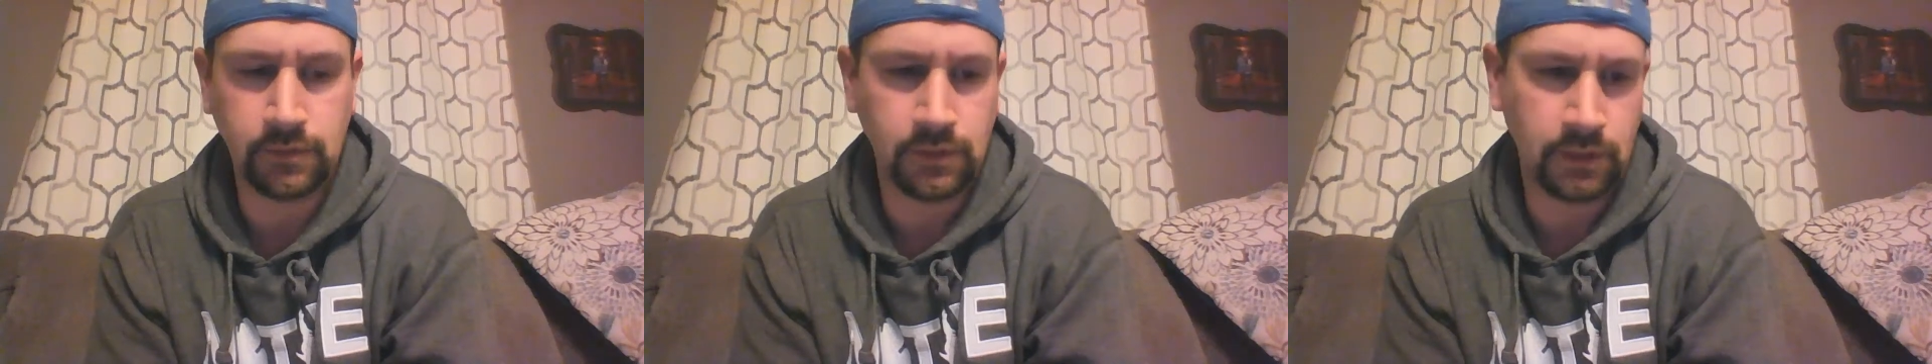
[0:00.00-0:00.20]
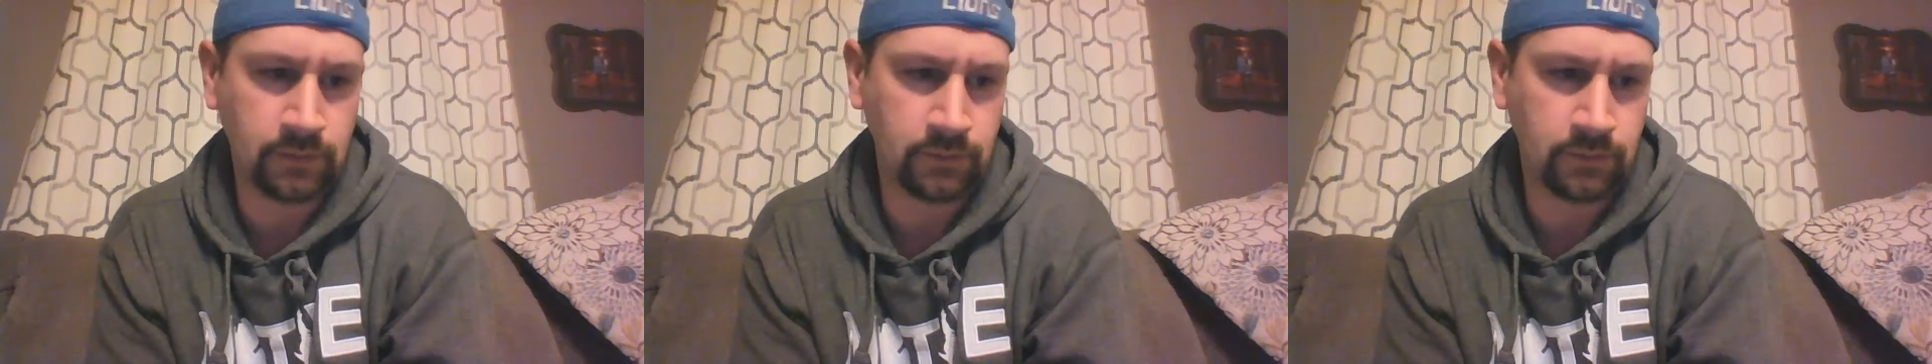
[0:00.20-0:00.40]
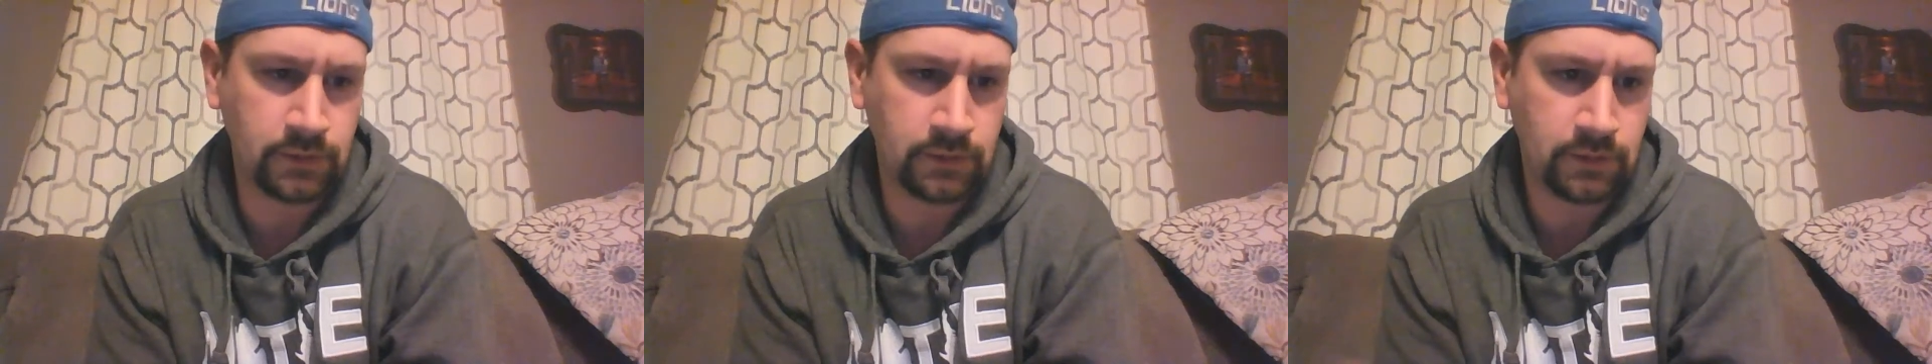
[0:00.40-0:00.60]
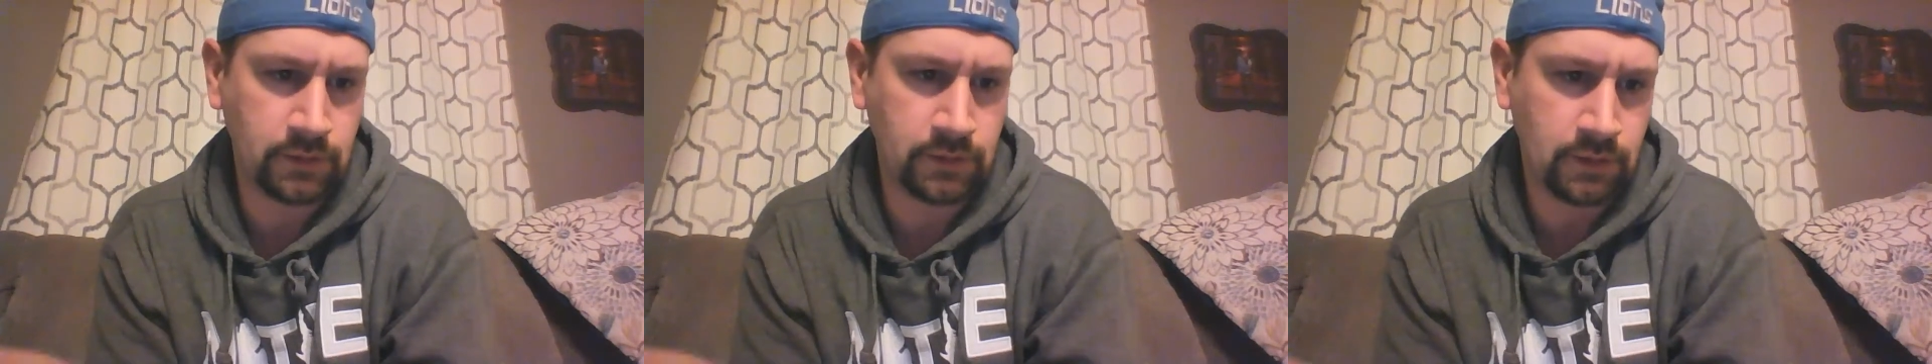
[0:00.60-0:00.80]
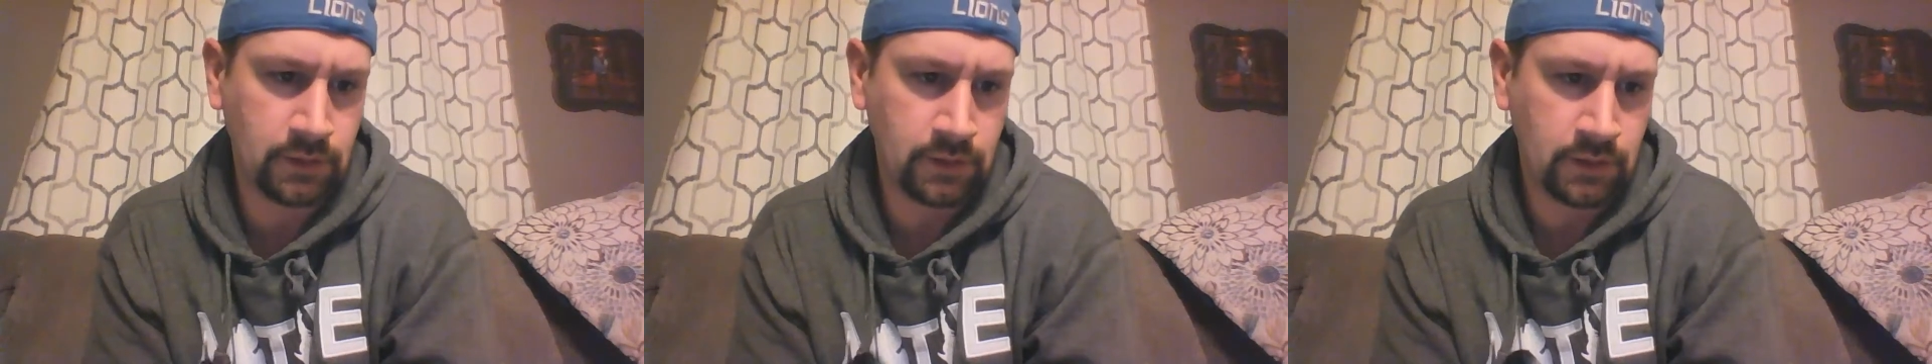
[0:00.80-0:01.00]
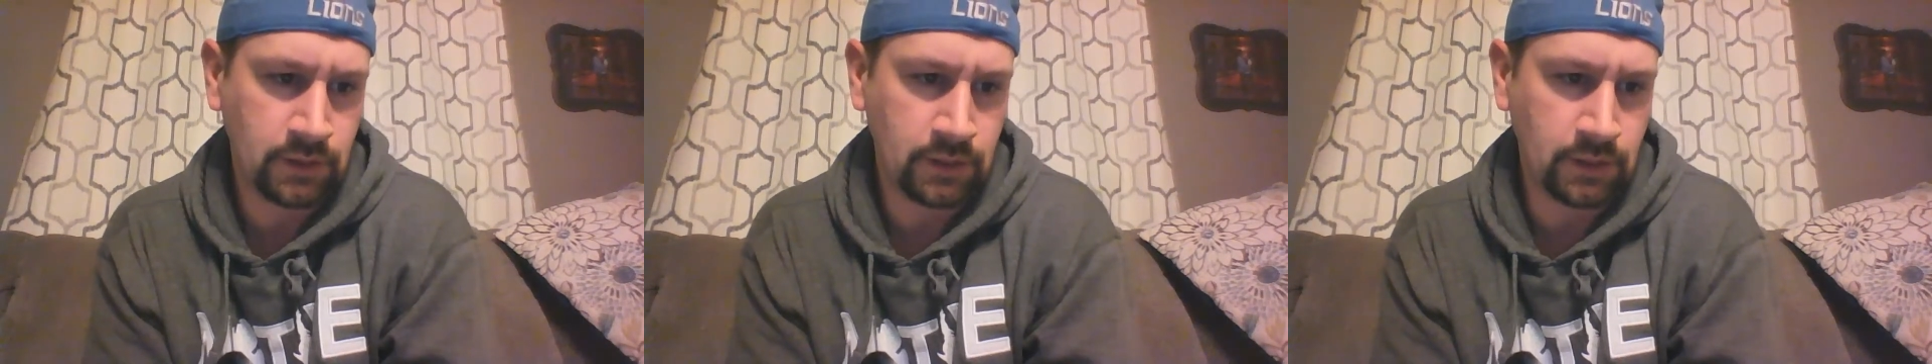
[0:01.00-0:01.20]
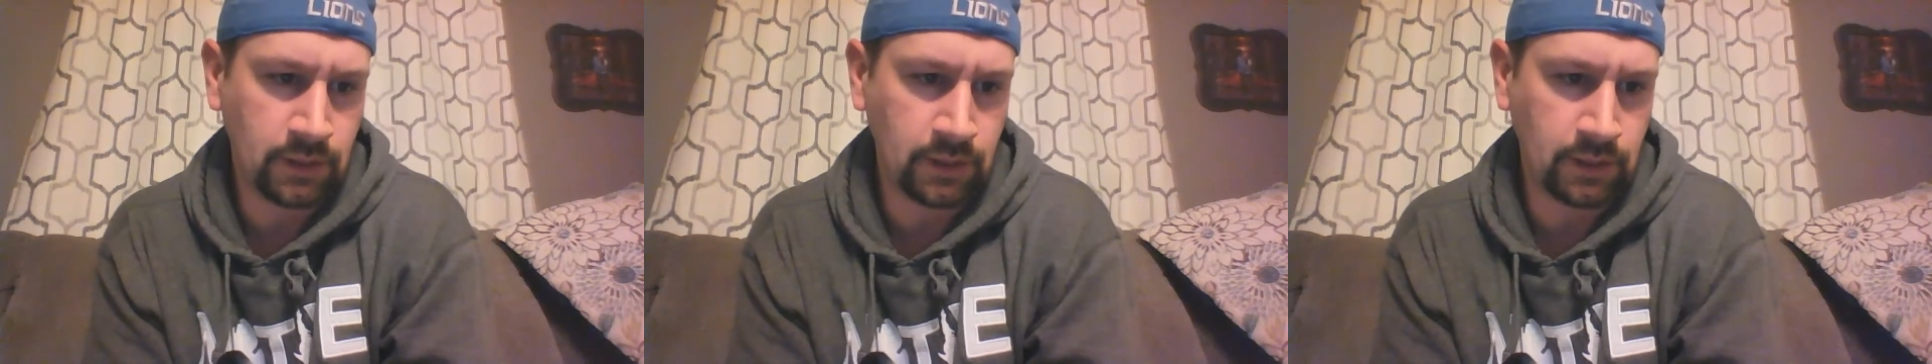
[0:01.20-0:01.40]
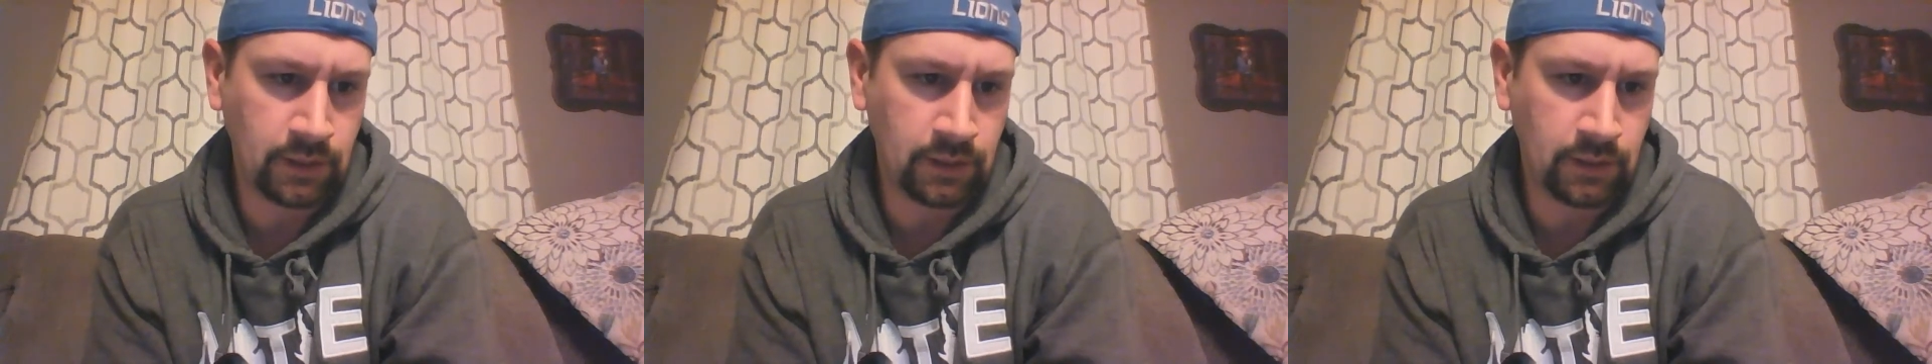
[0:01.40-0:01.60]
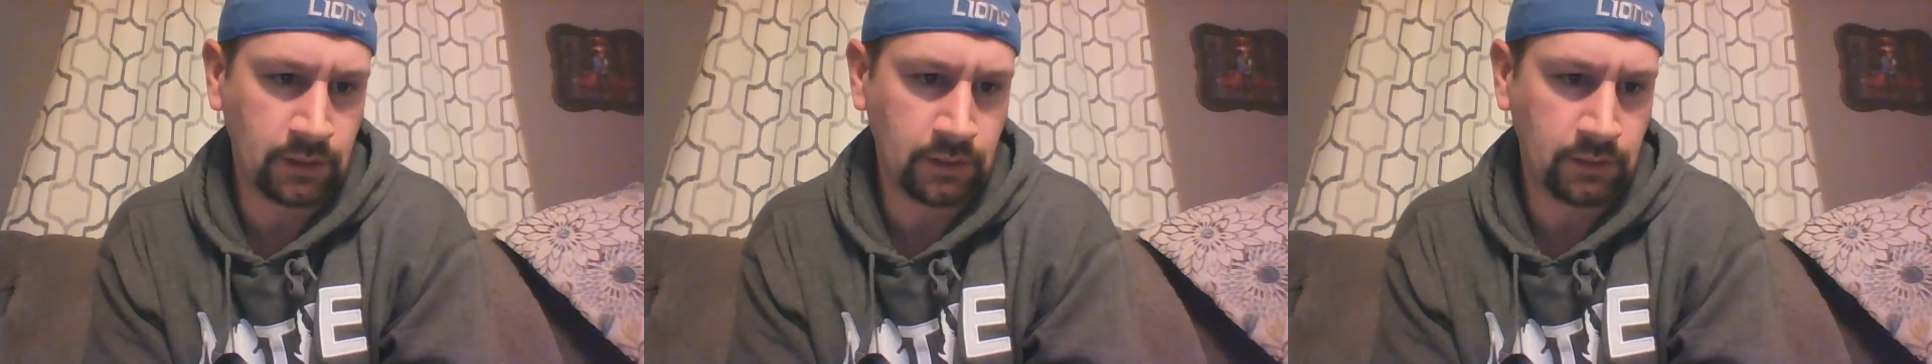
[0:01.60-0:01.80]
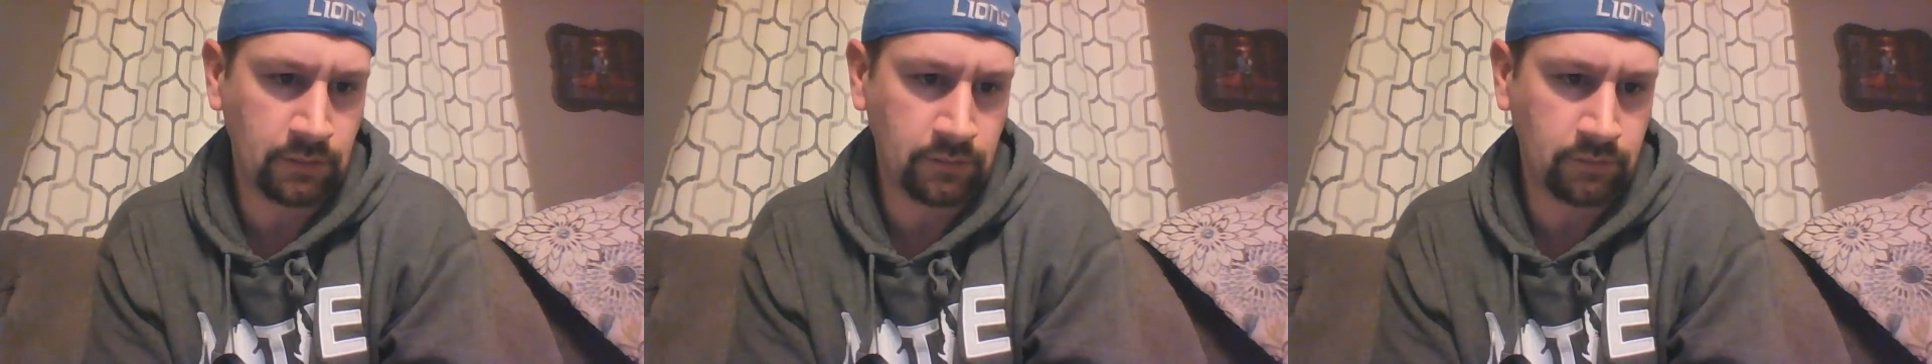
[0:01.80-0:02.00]
jams,
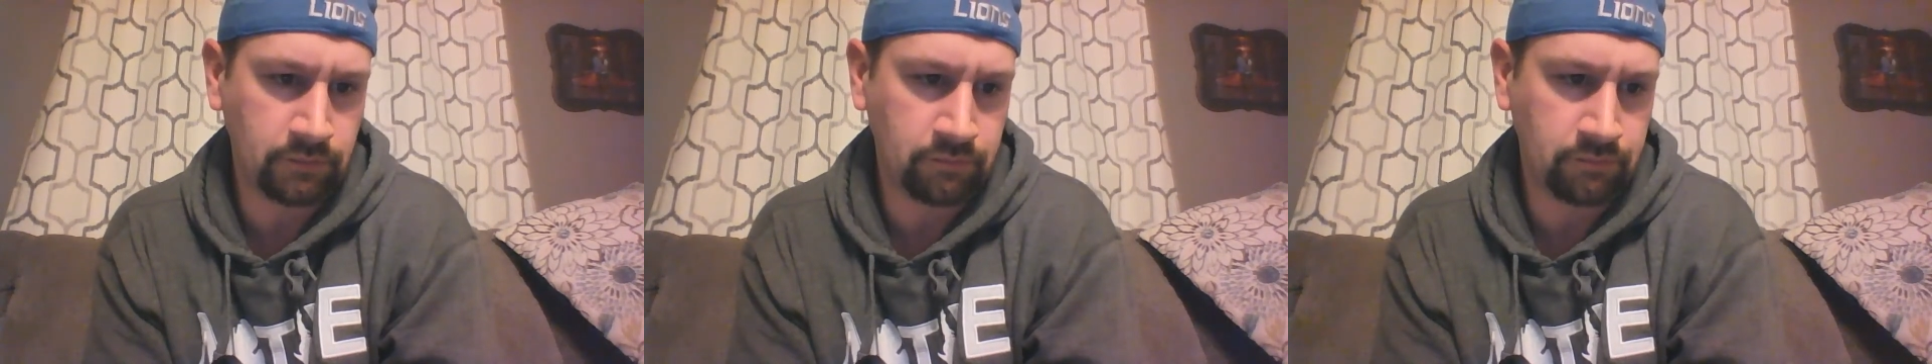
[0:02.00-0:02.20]
and